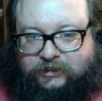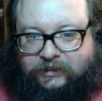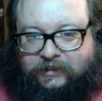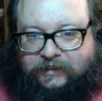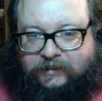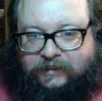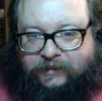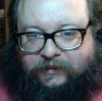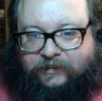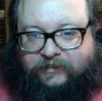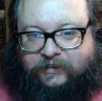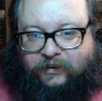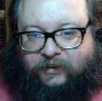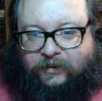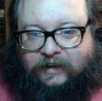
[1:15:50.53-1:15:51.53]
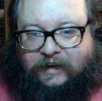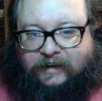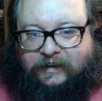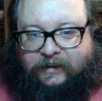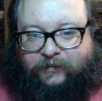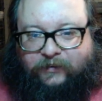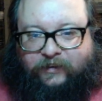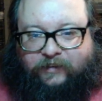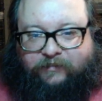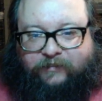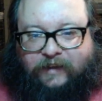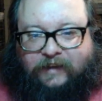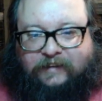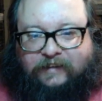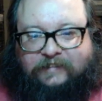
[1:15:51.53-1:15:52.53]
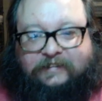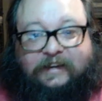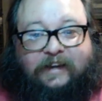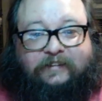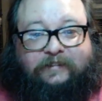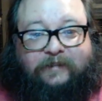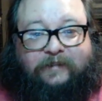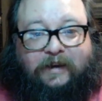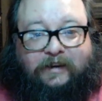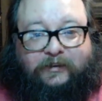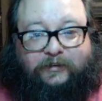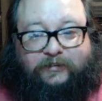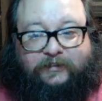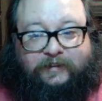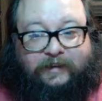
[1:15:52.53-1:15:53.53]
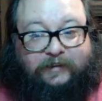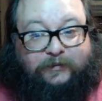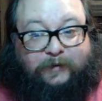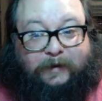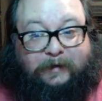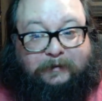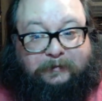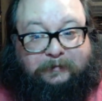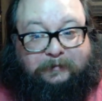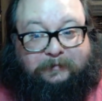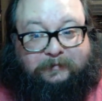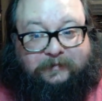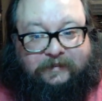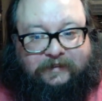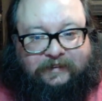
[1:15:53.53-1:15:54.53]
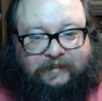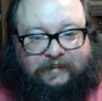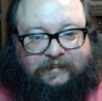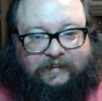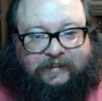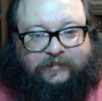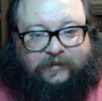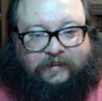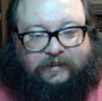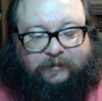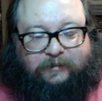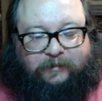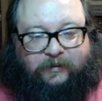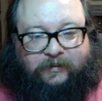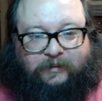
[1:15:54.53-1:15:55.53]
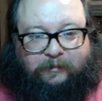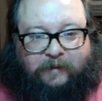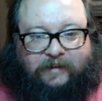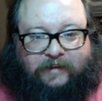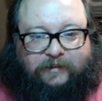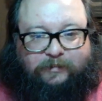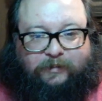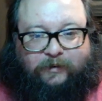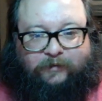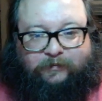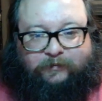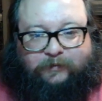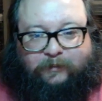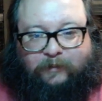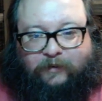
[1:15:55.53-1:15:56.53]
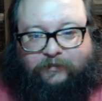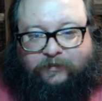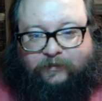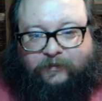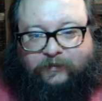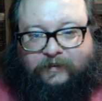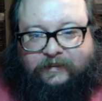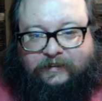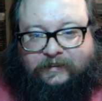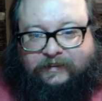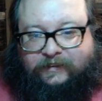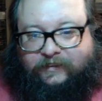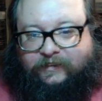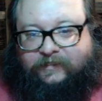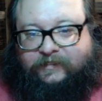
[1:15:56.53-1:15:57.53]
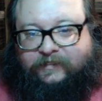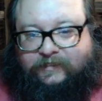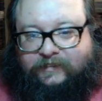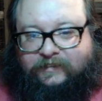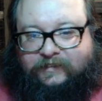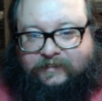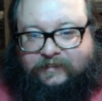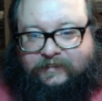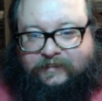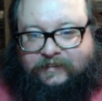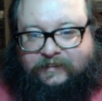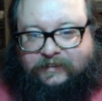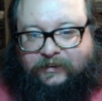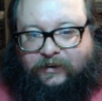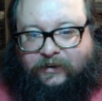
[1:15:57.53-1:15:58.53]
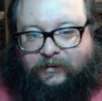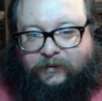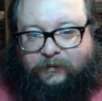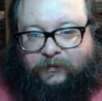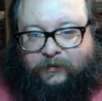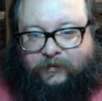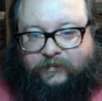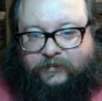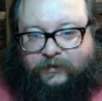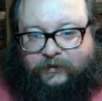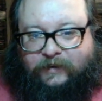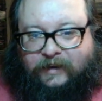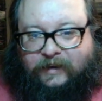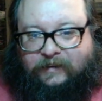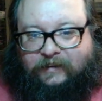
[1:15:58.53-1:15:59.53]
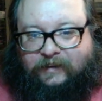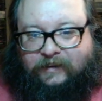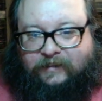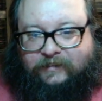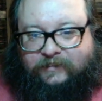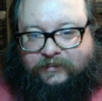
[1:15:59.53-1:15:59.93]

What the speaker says: There is no line here. We are a volatile democracy. That's right. That's right. The mods promote from within here. There are no rules, no guidelines.